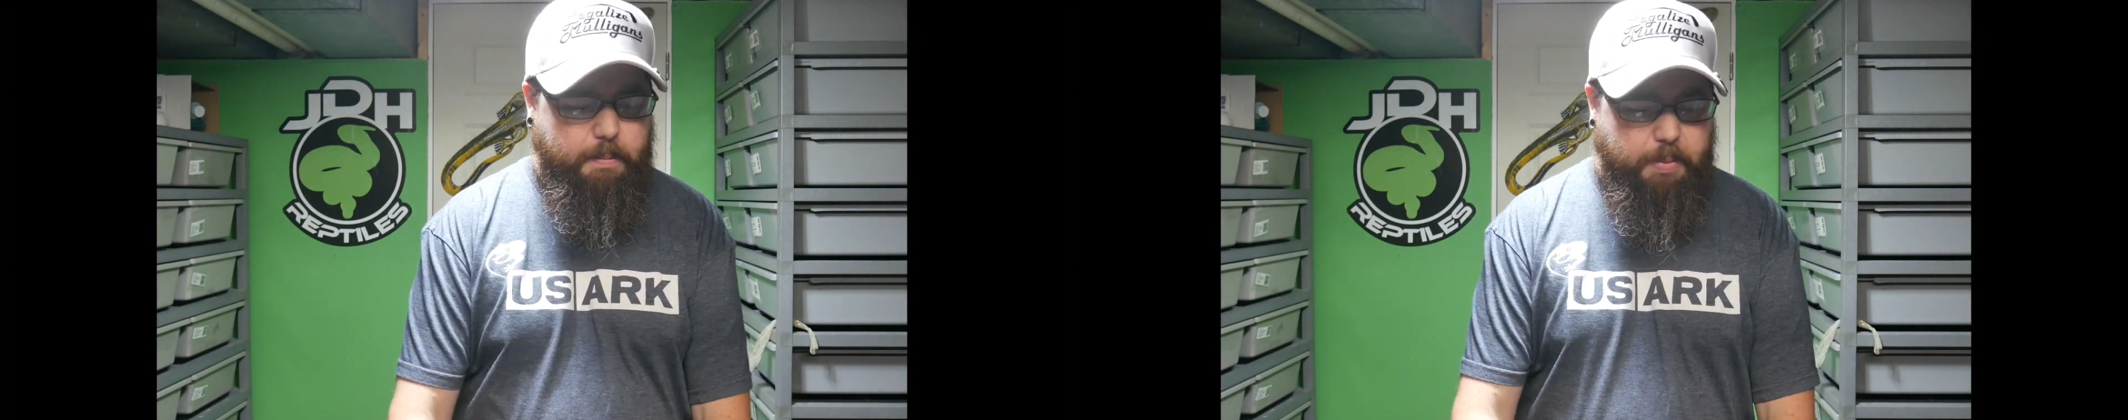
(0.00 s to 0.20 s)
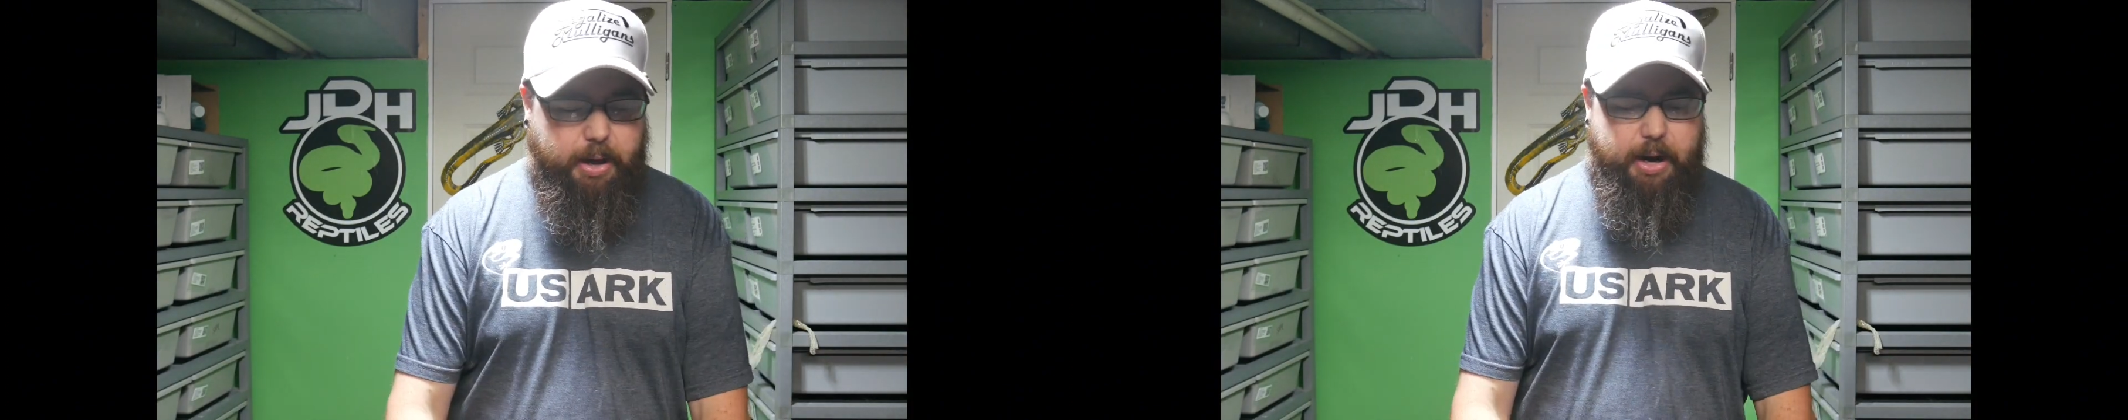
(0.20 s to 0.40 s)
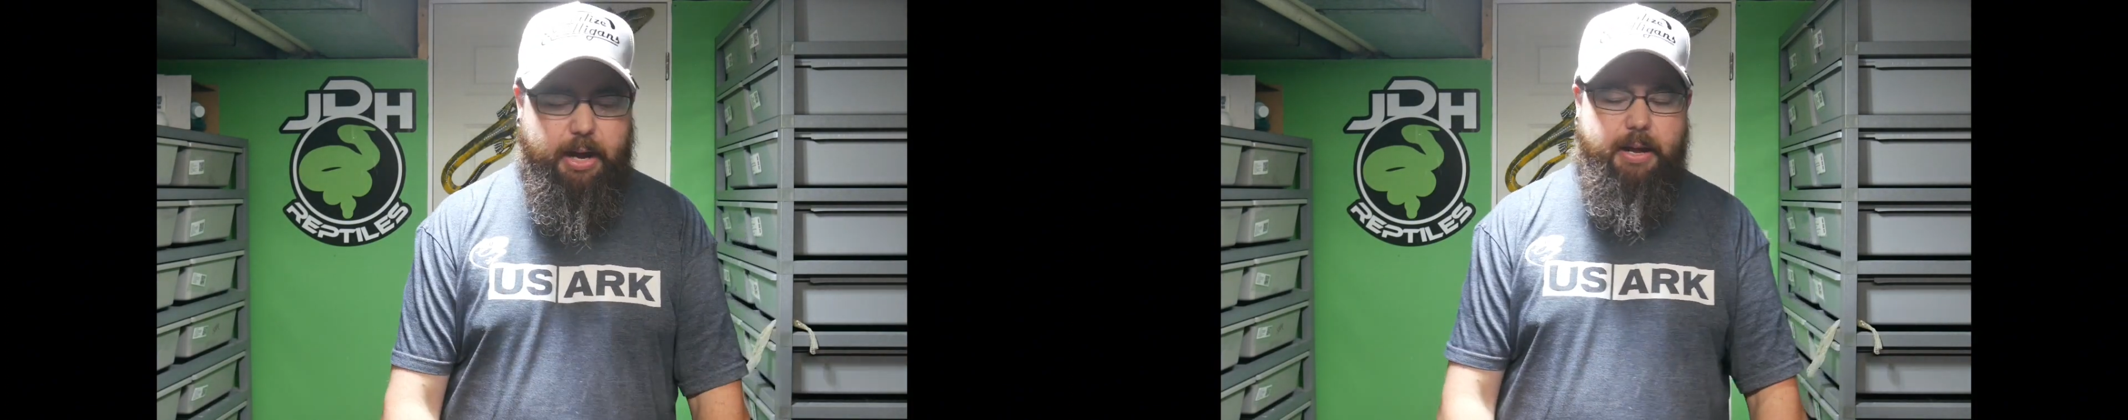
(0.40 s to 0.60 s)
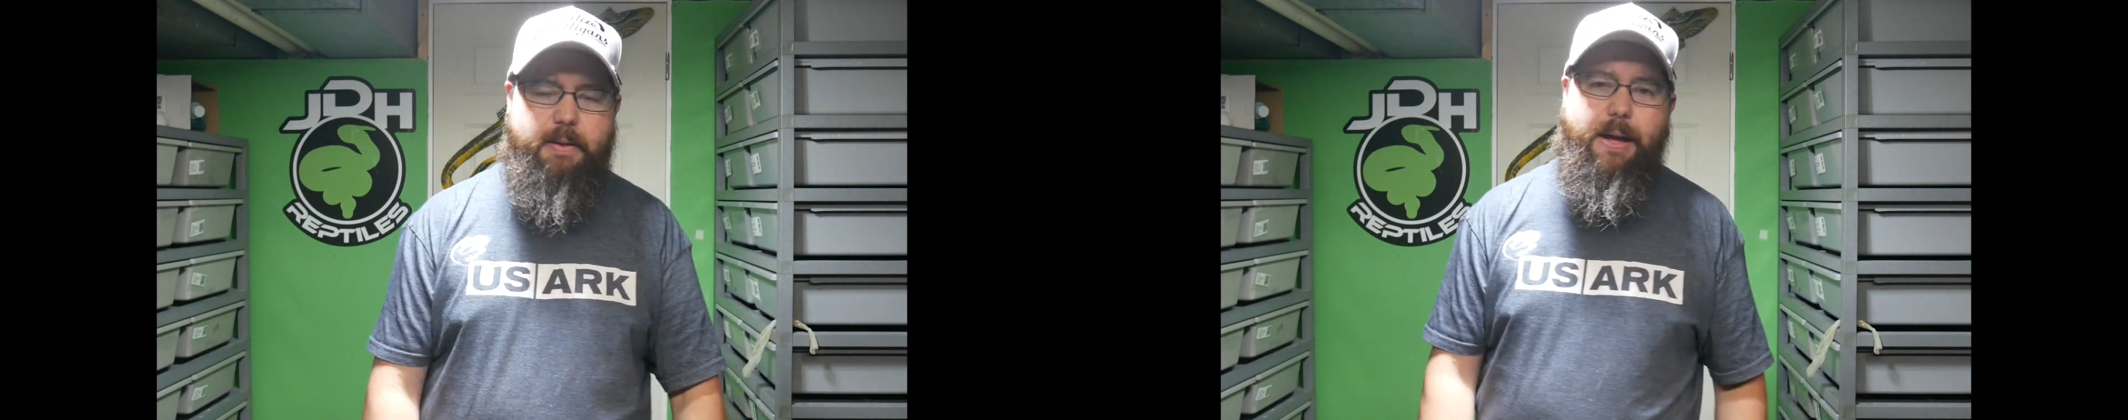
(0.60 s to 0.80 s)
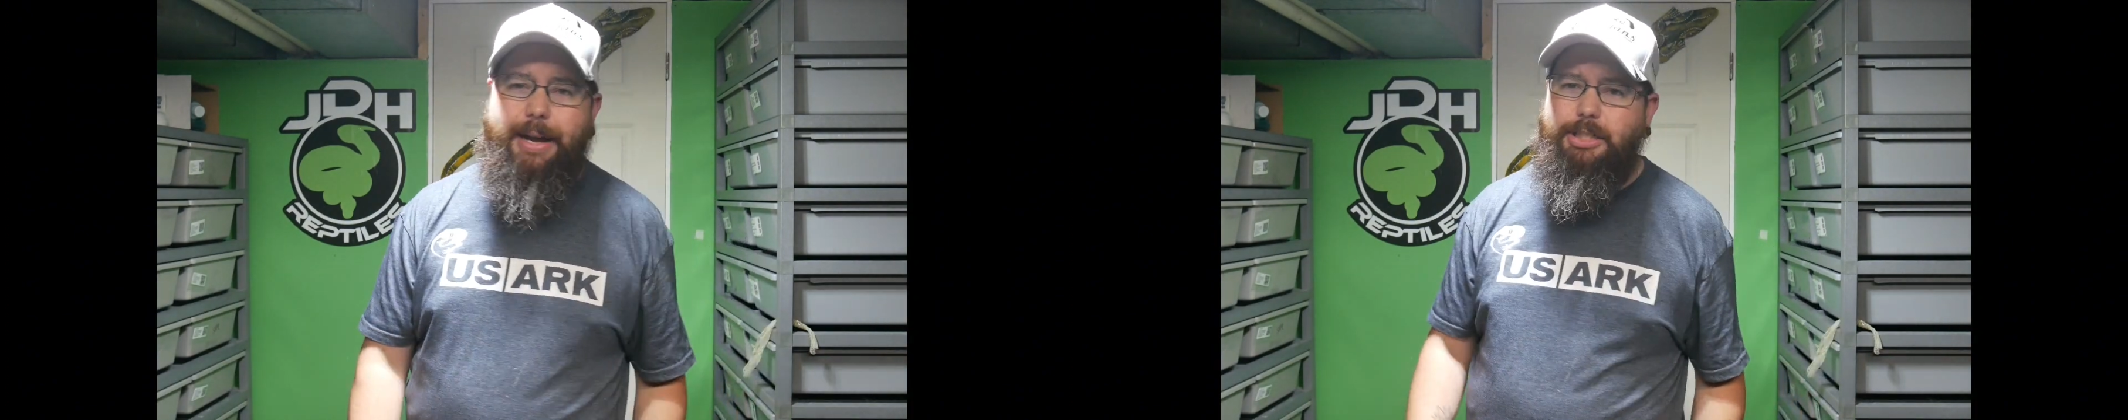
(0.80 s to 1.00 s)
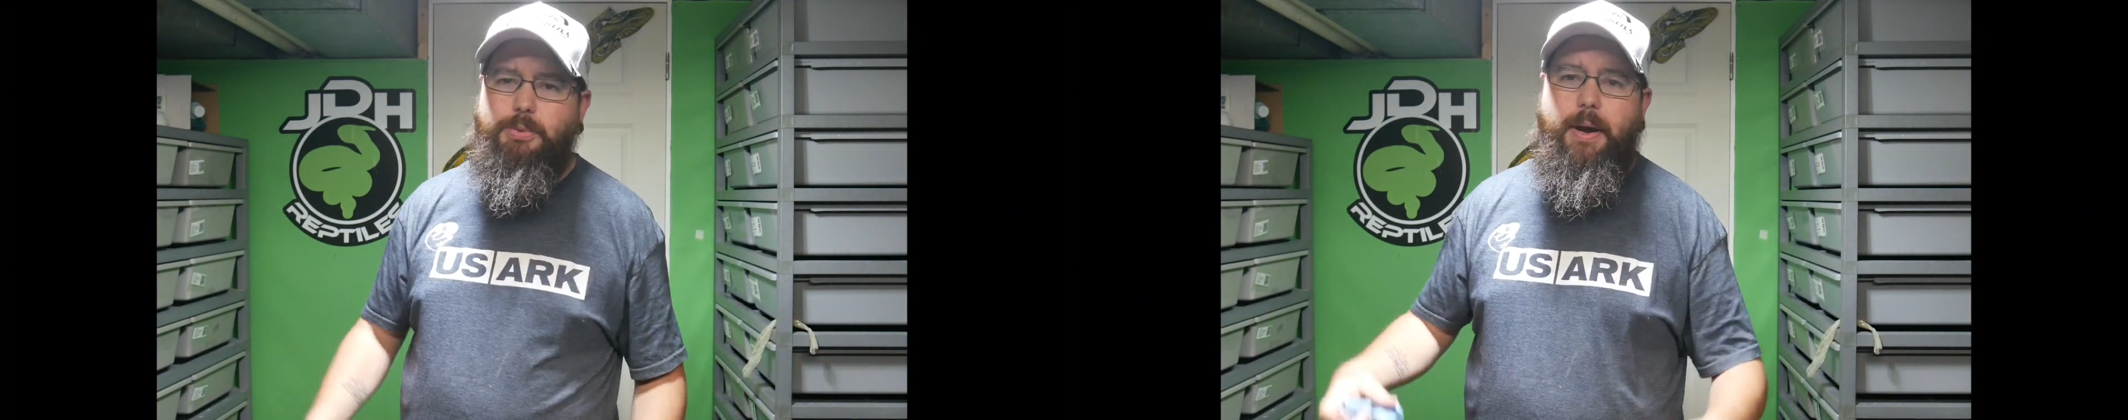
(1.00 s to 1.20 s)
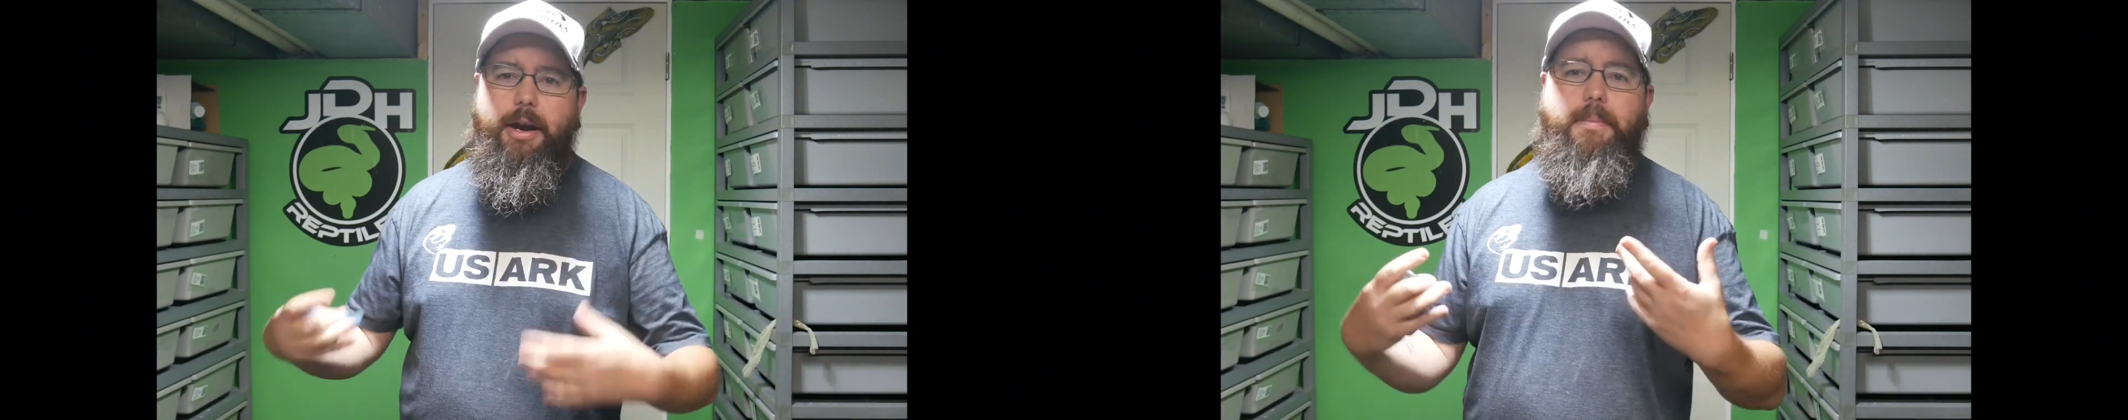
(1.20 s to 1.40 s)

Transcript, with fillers: But uh, I just want to